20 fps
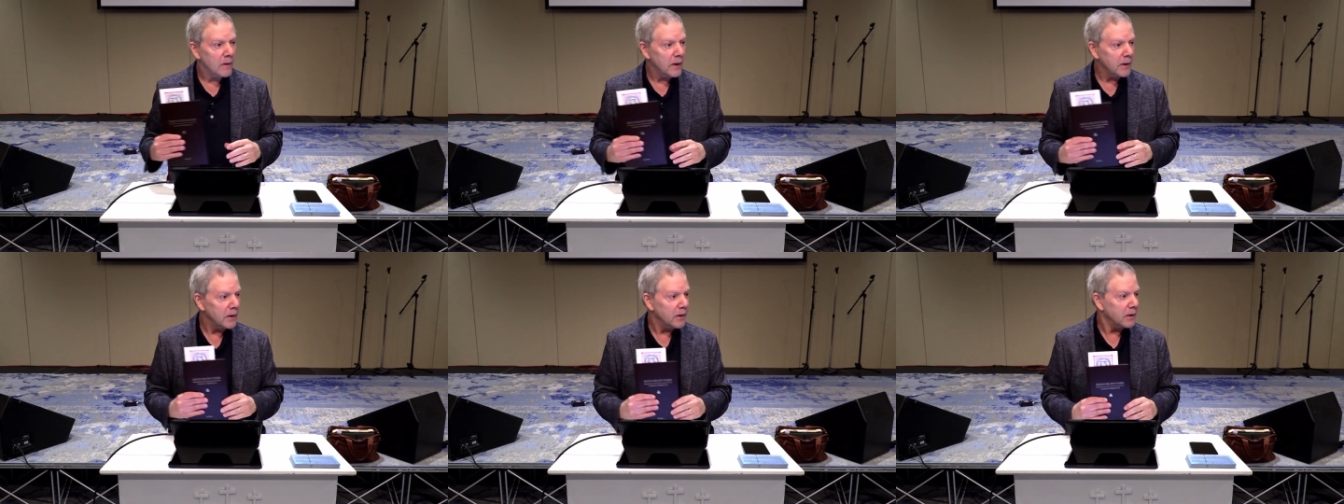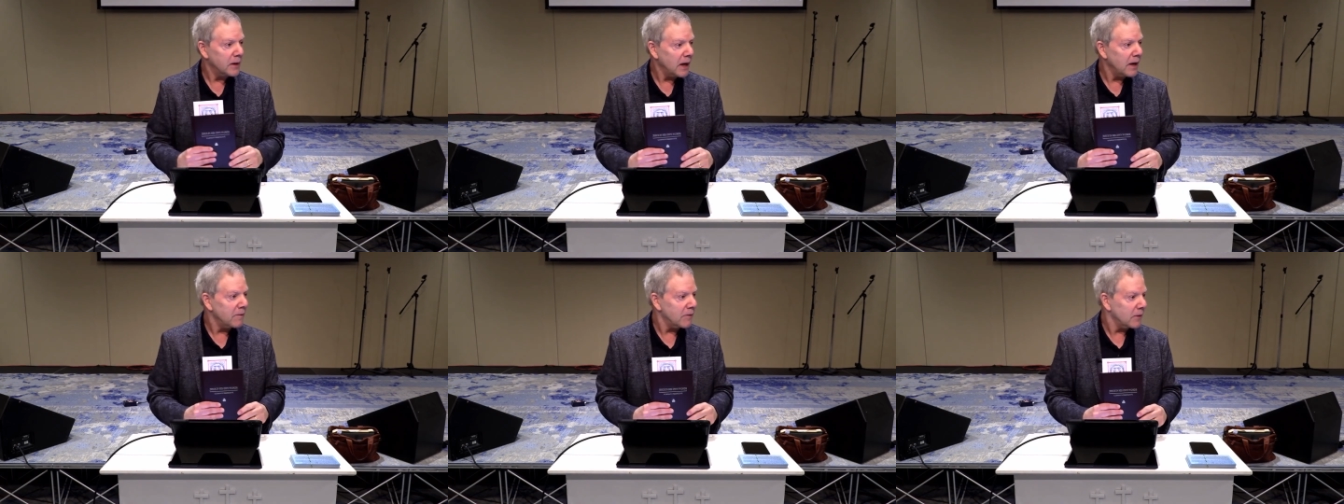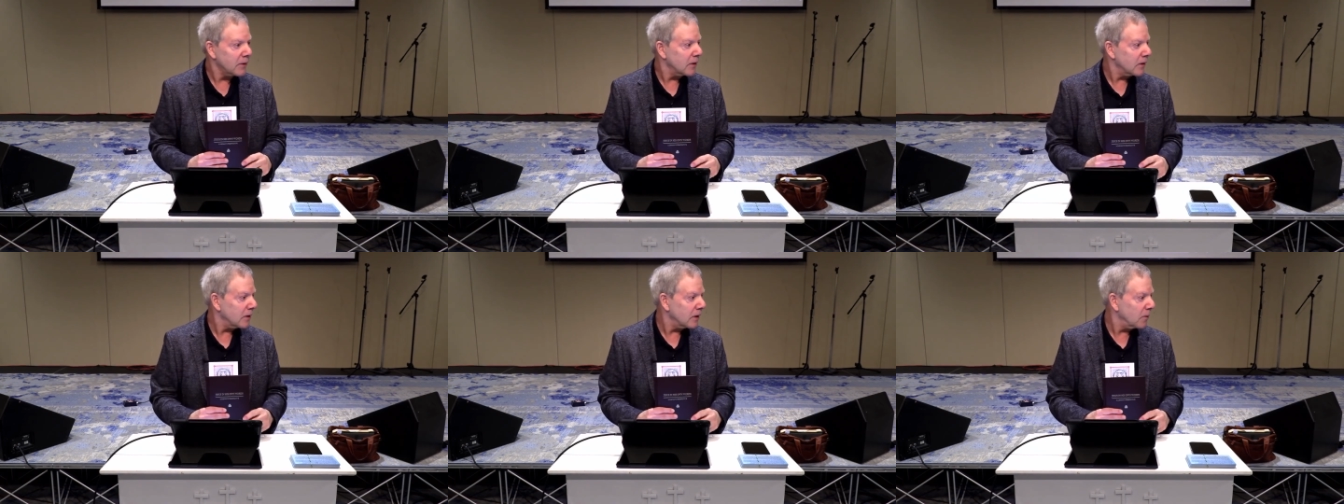I just gave
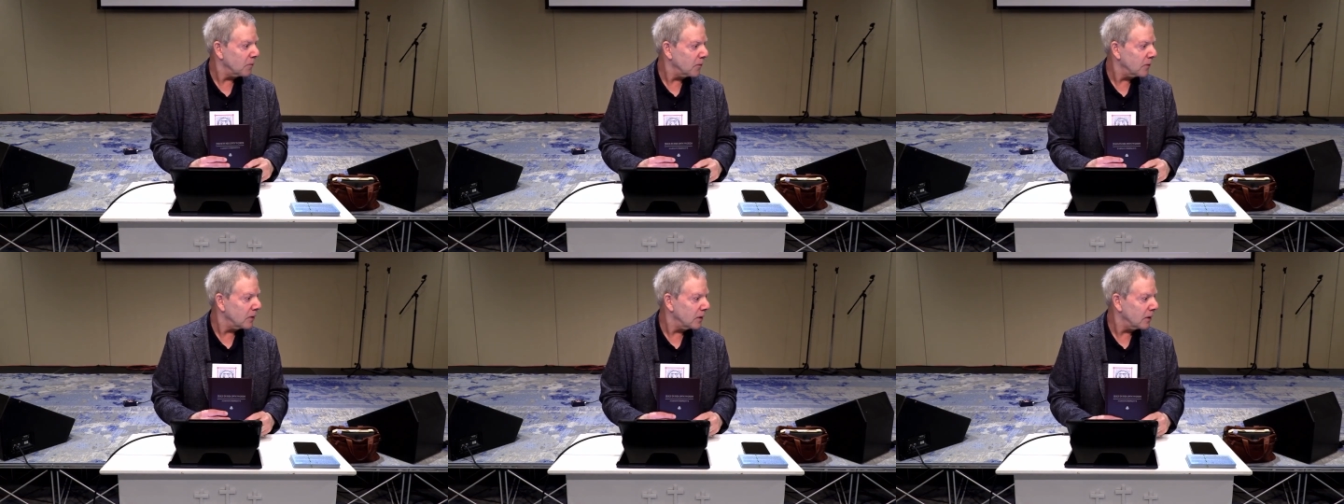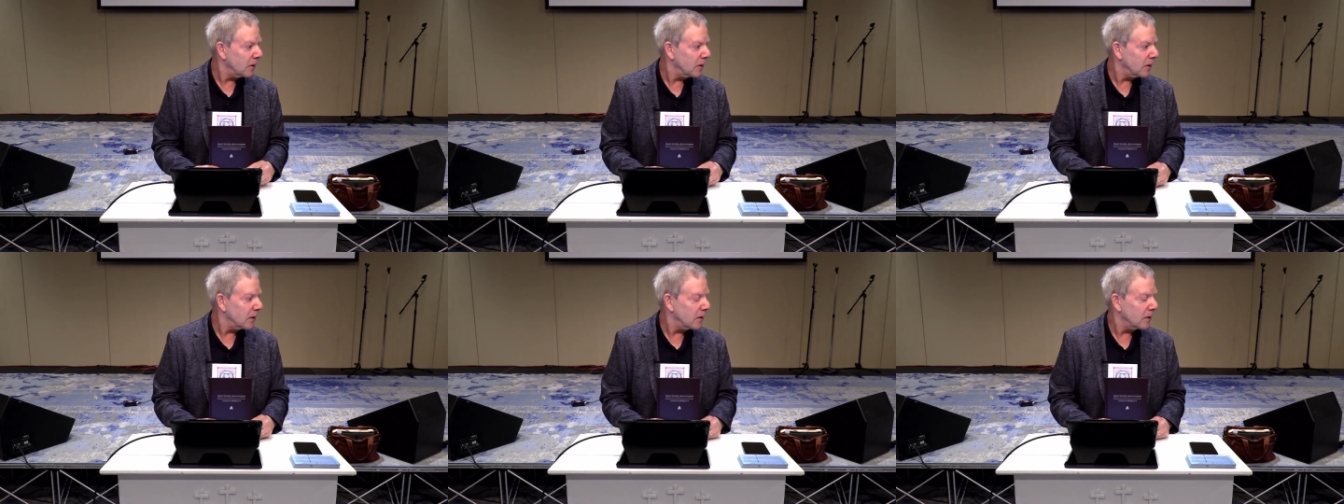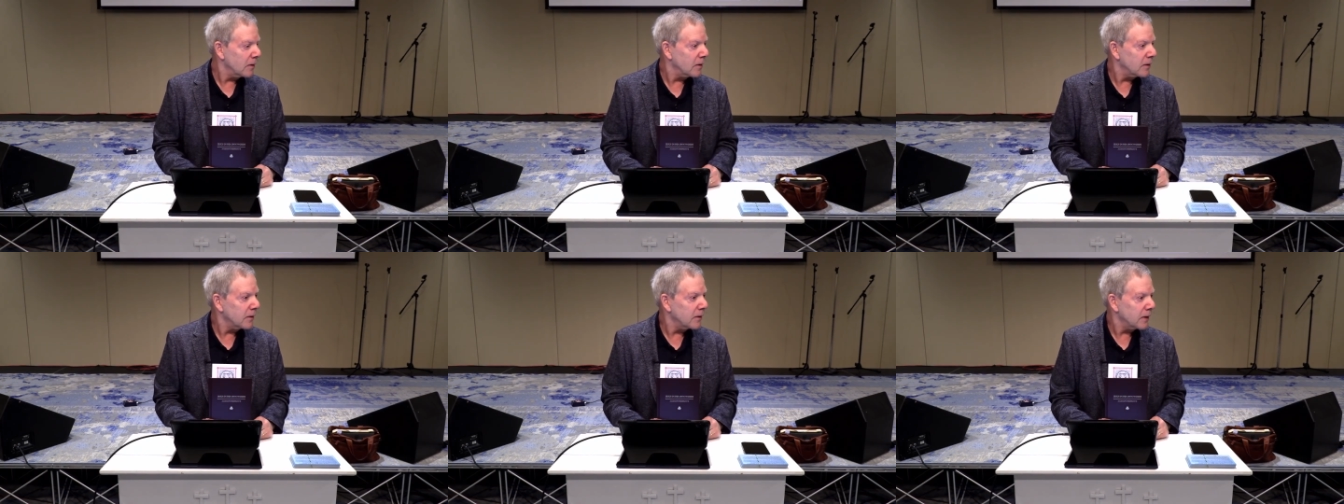it to someone
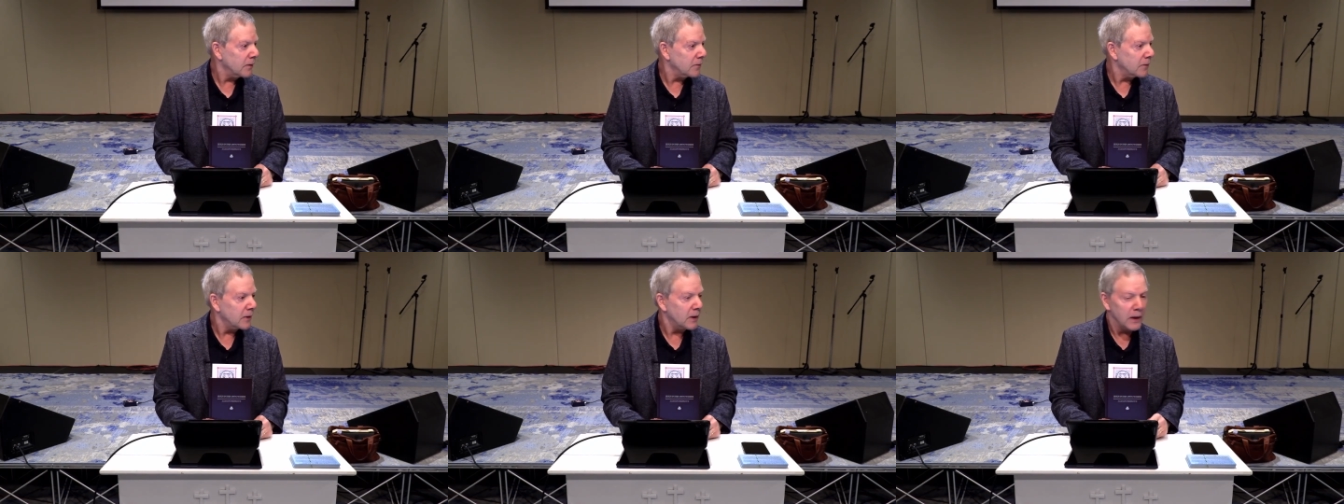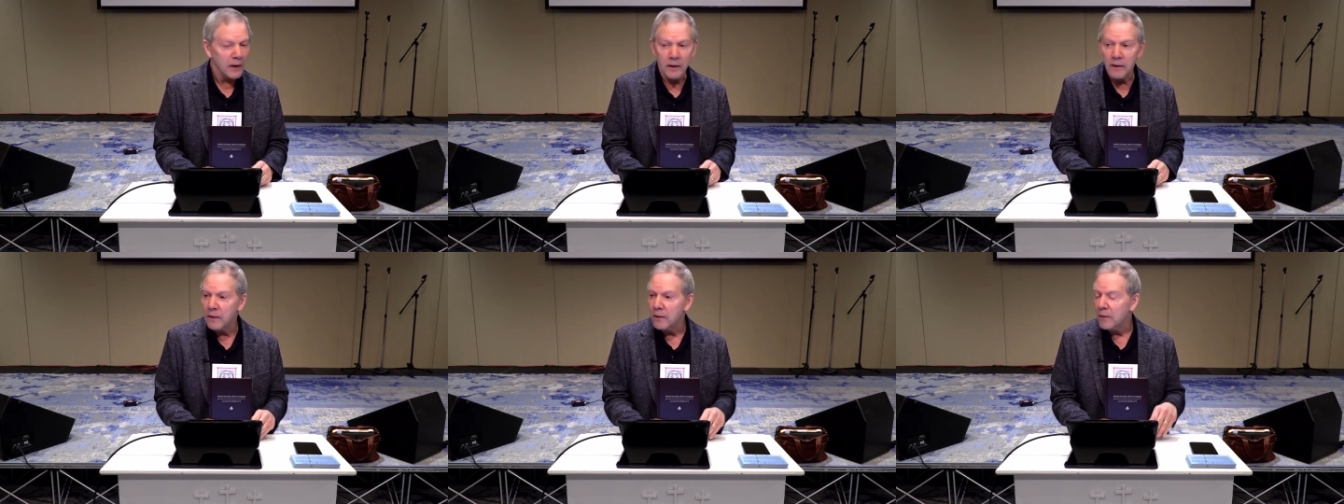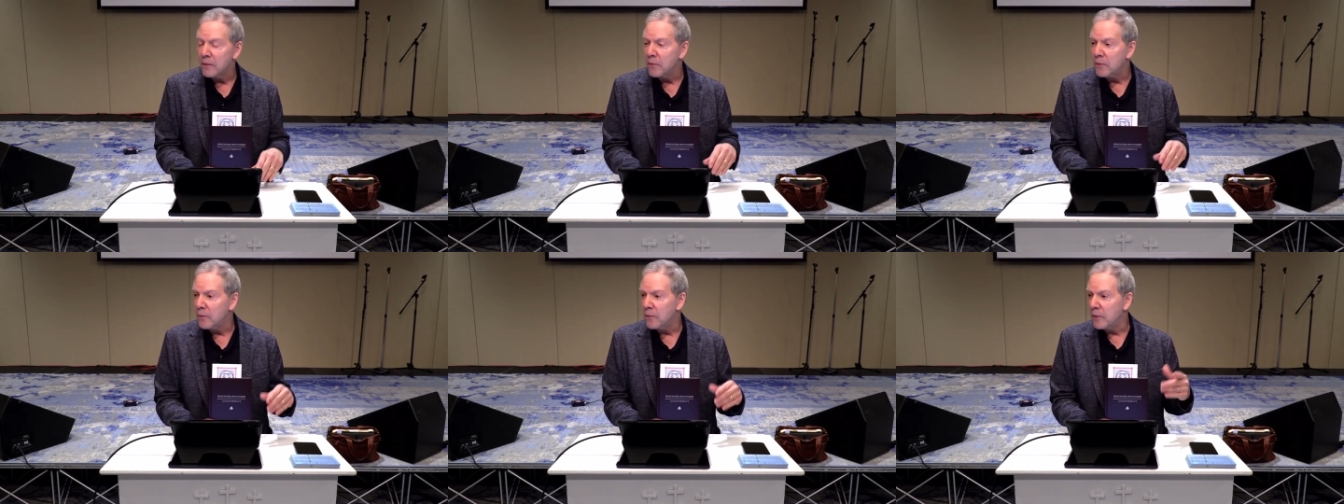the other day
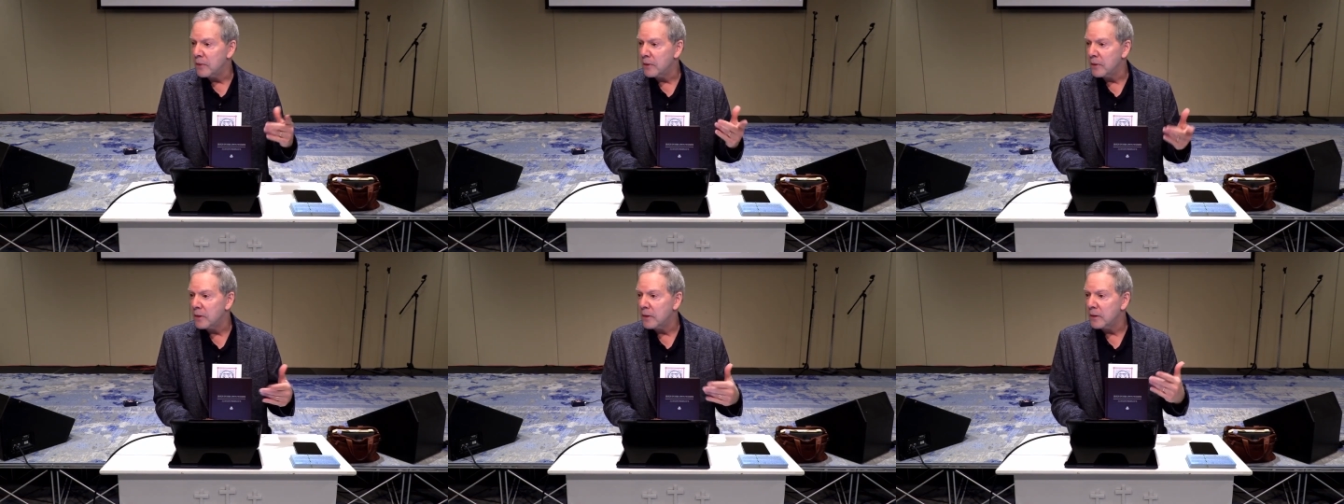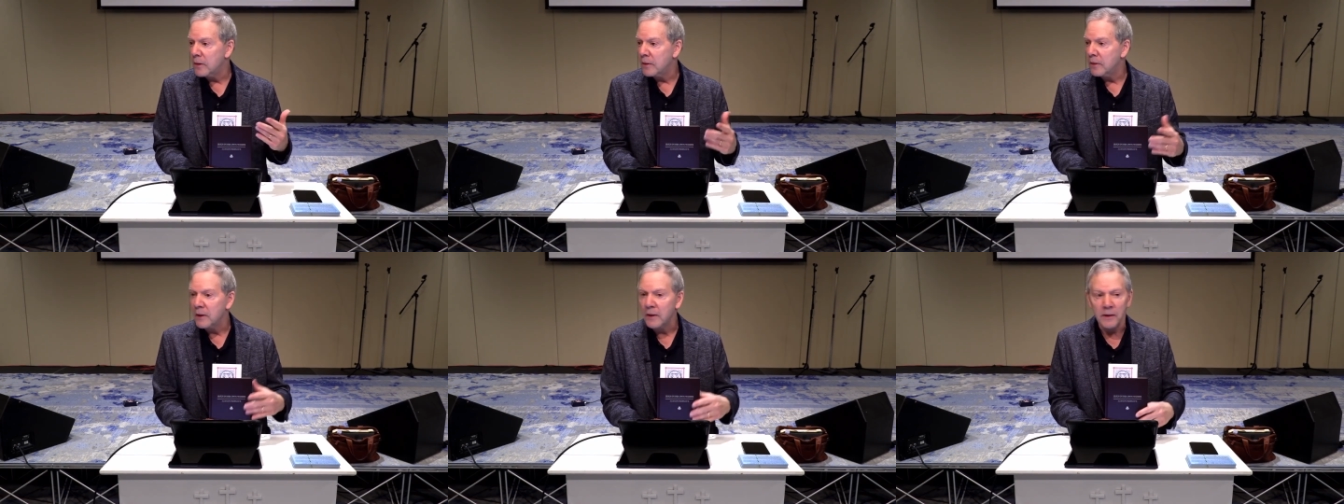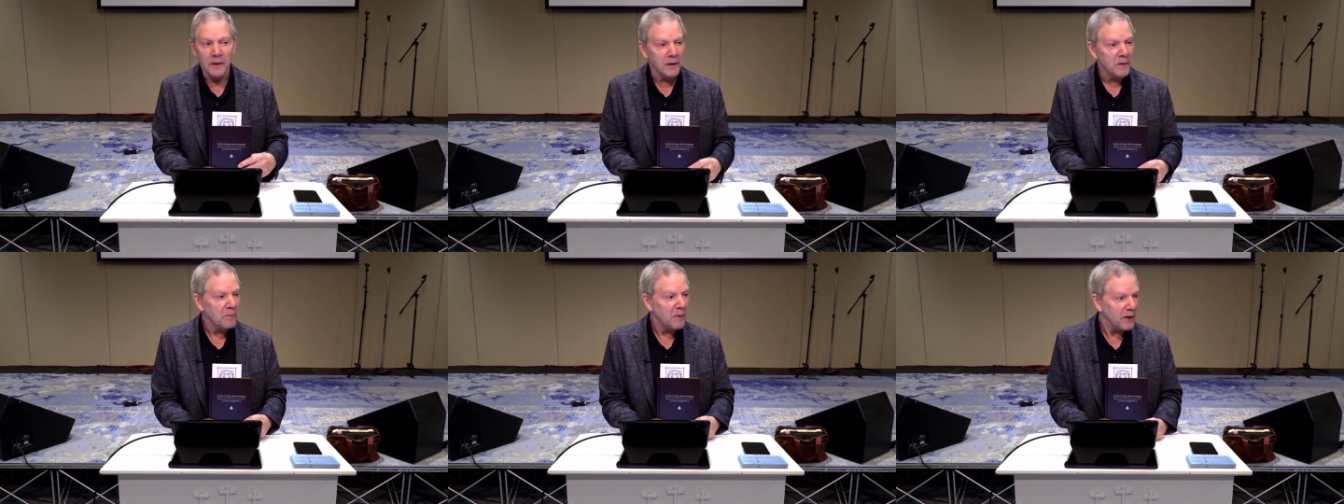who
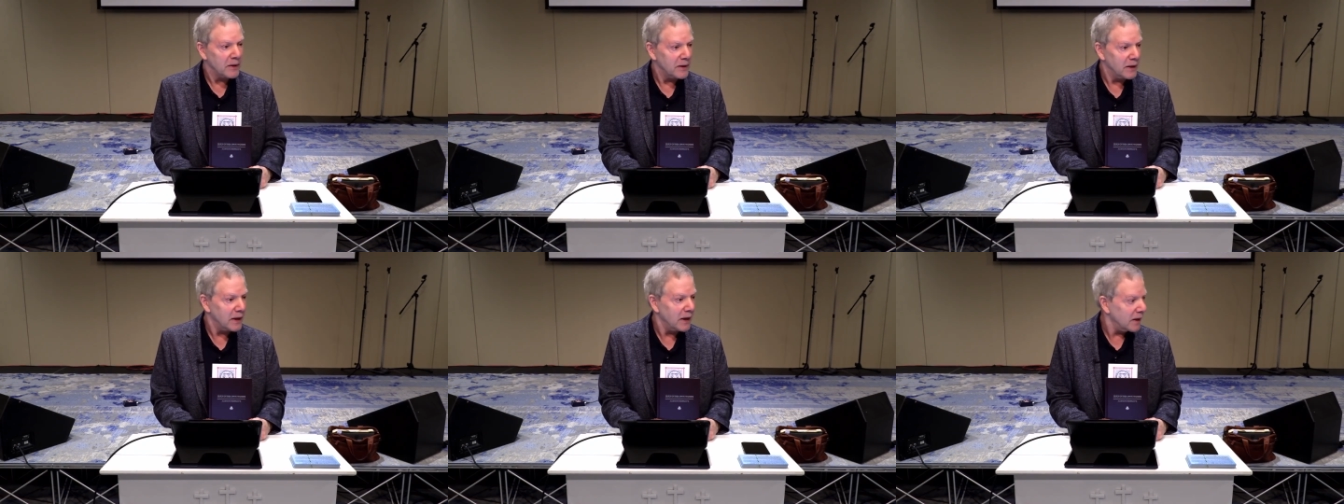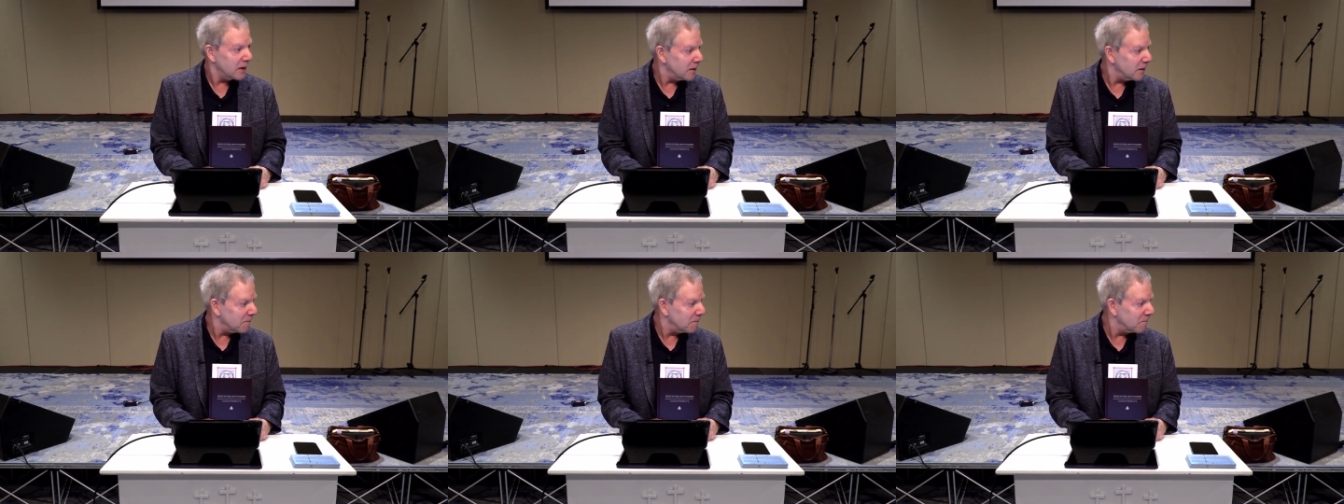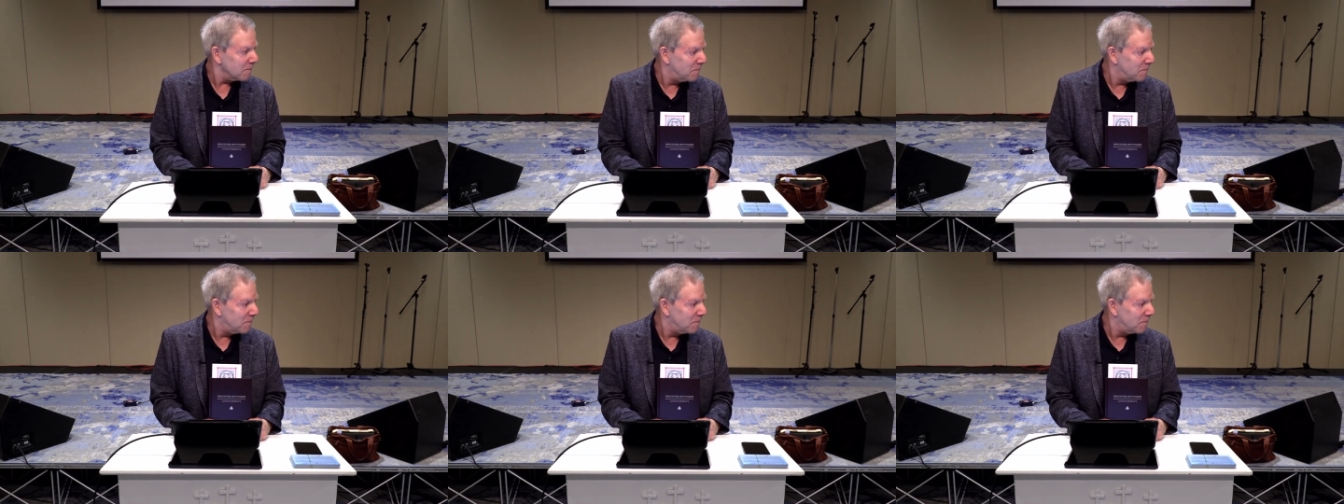didn't expect to get it,